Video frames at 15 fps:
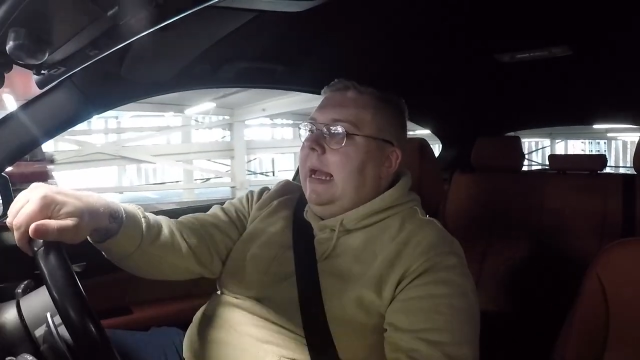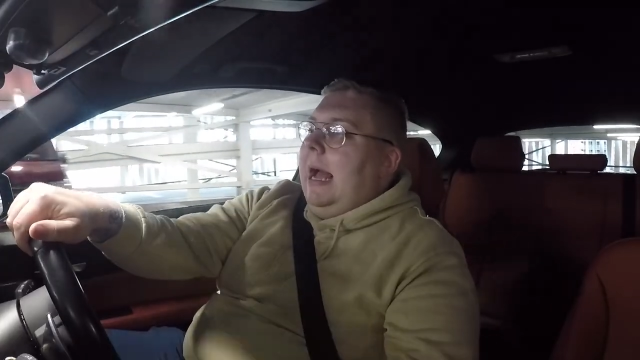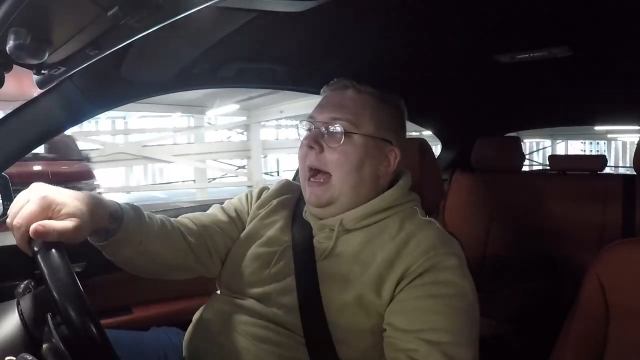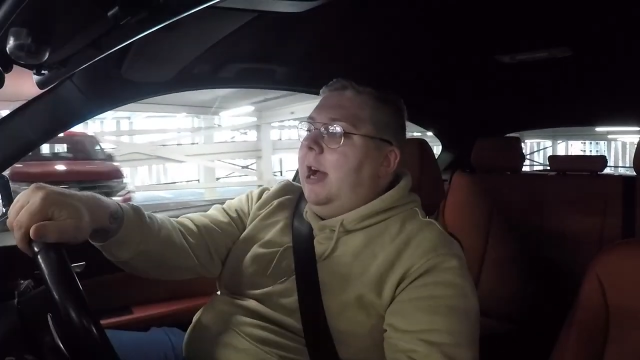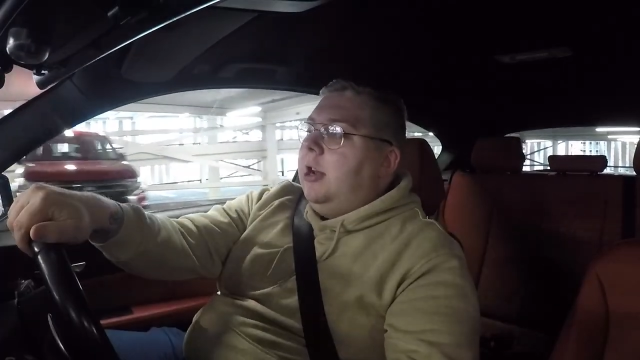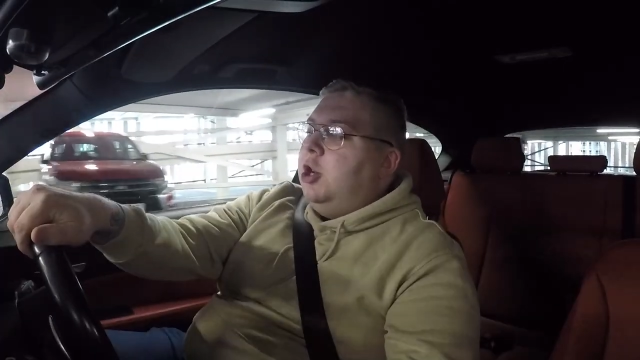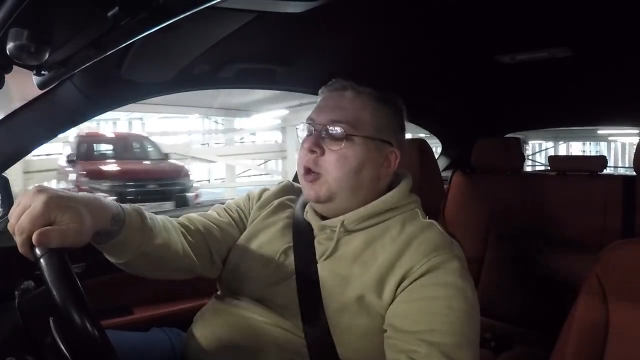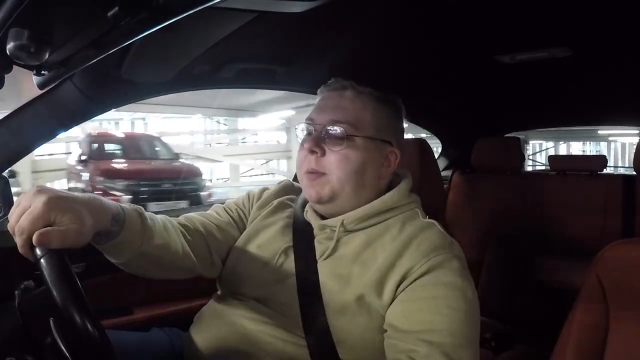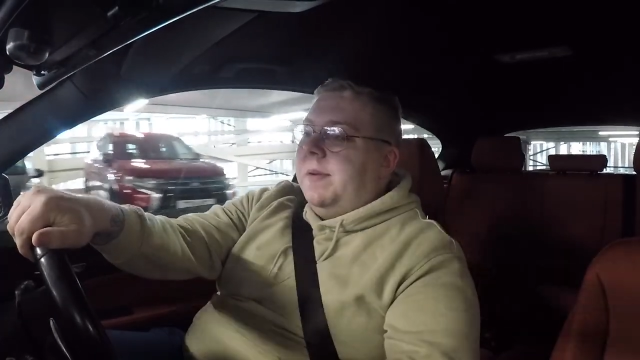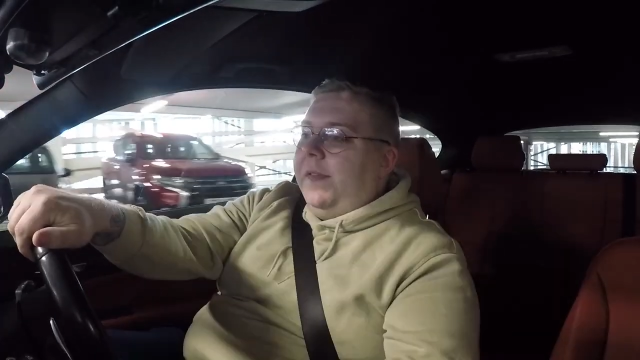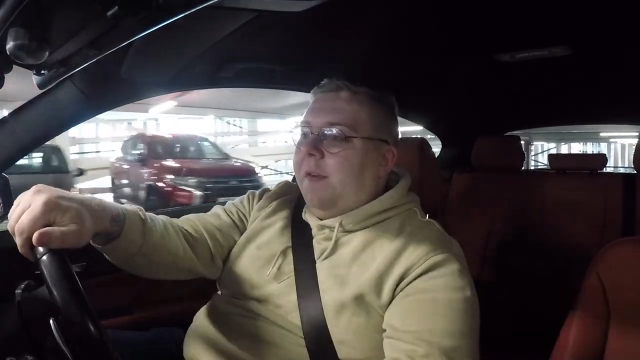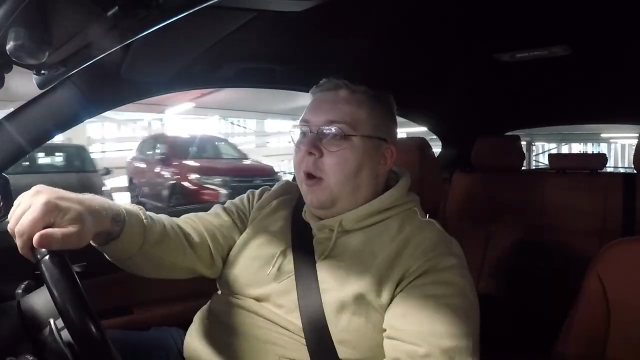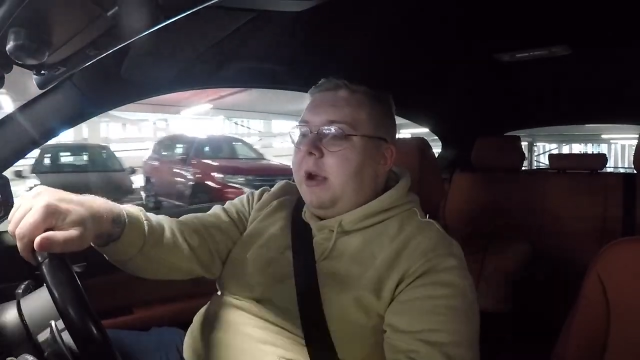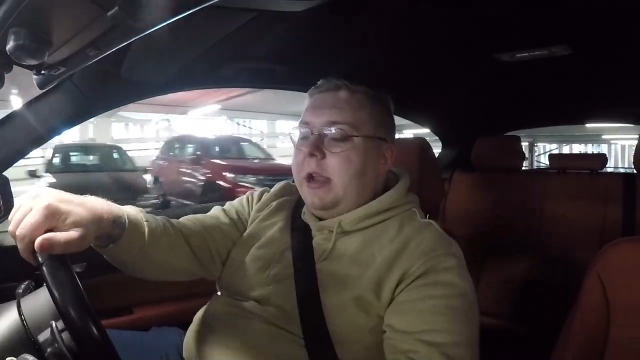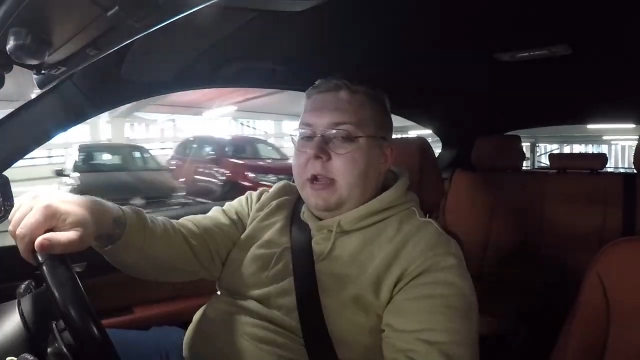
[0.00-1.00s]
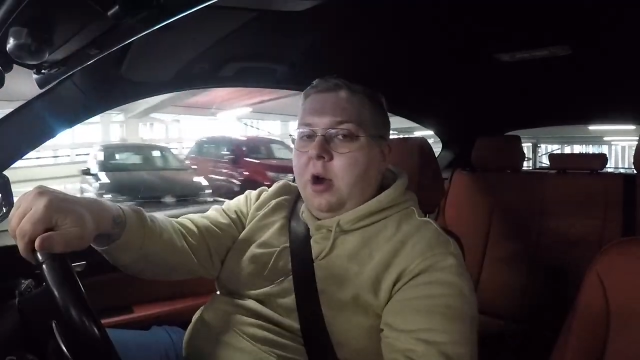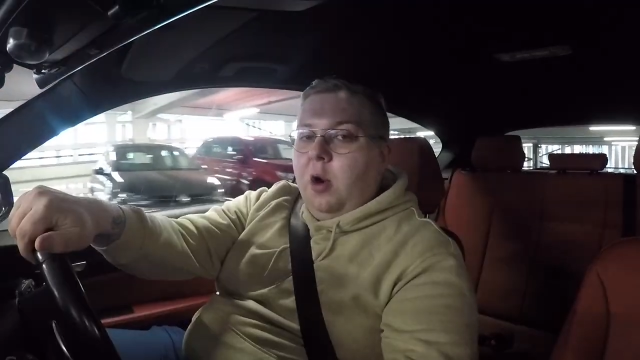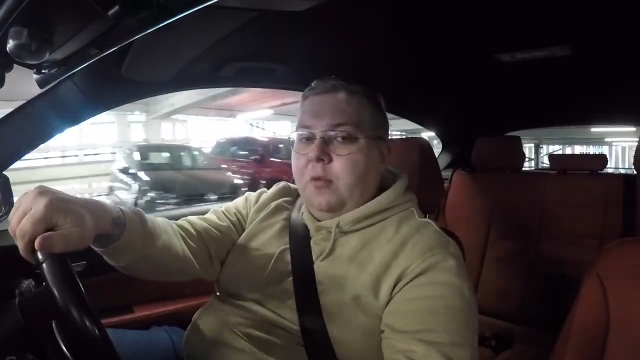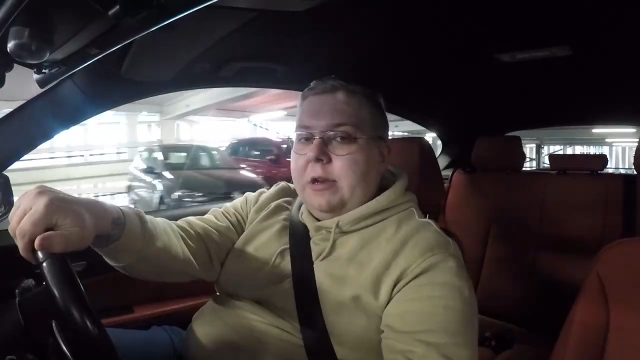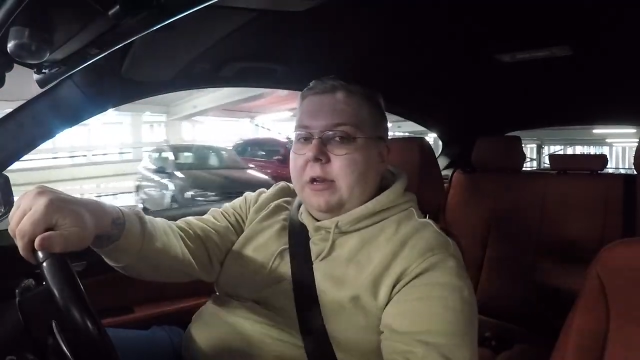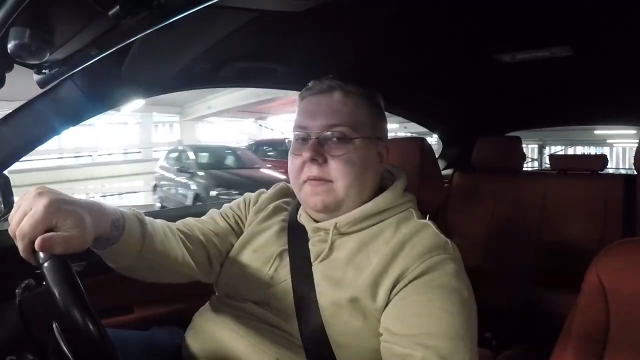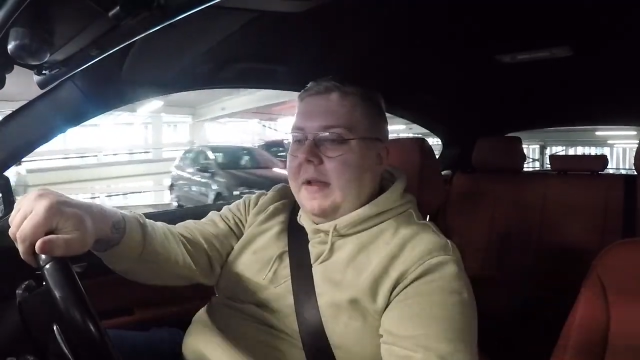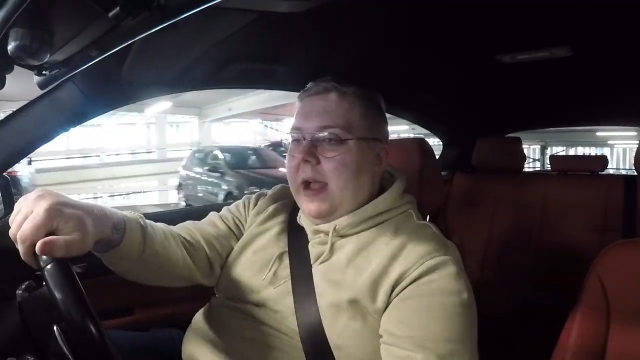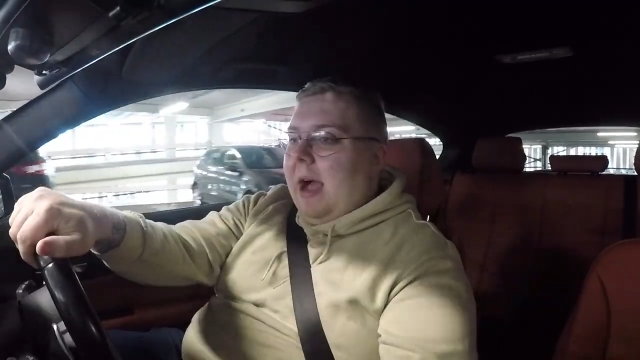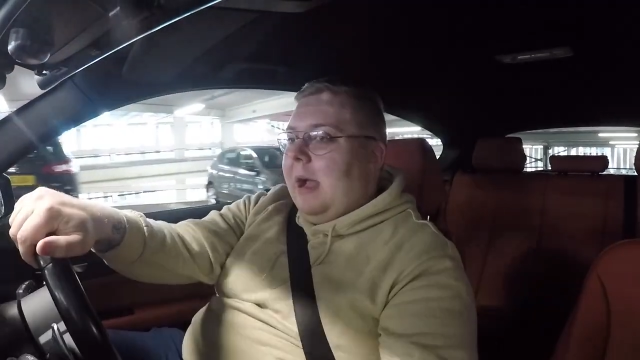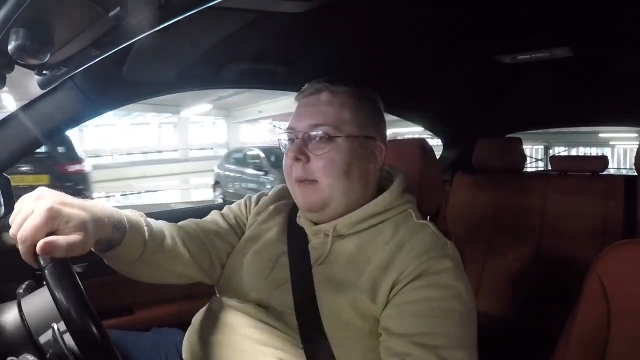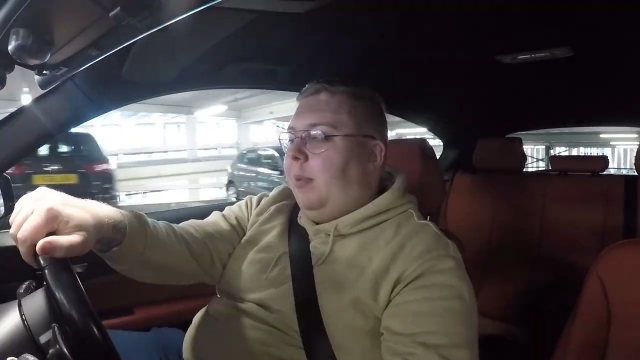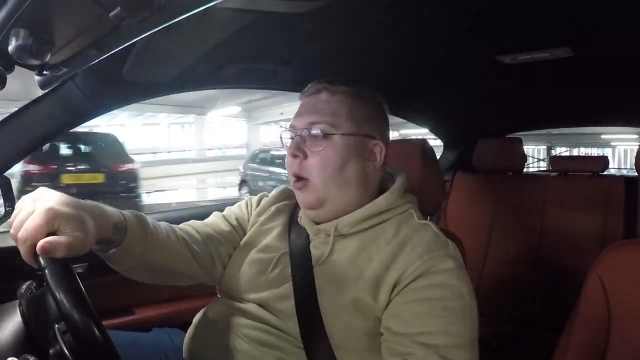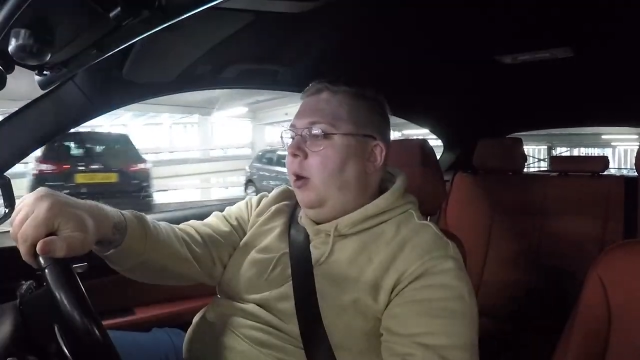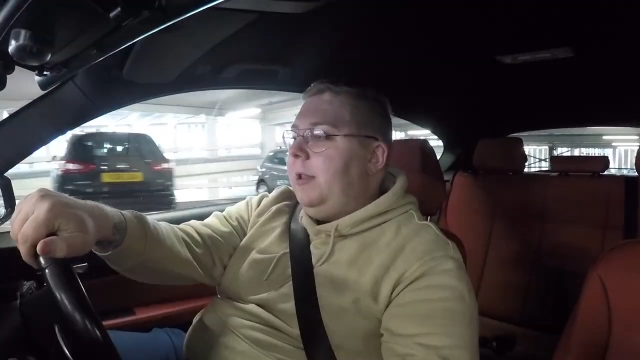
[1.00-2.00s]
And just before he got rid of it, I
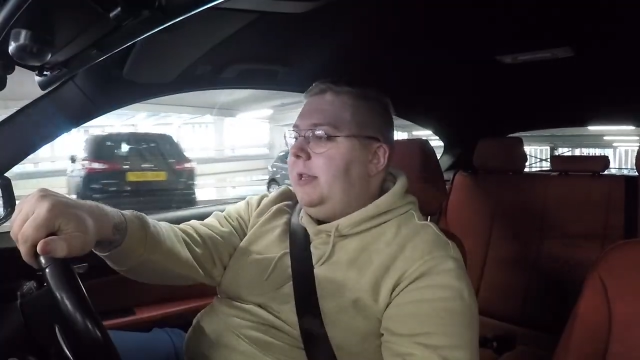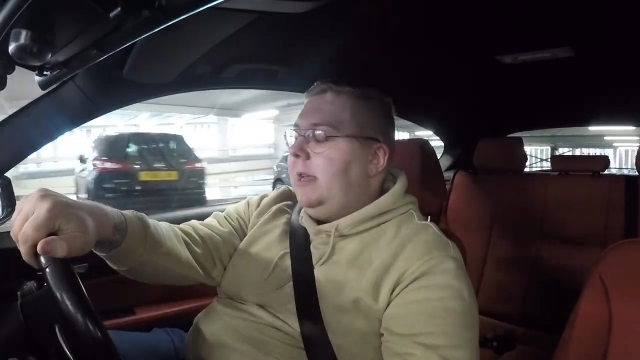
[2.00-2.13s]
bought this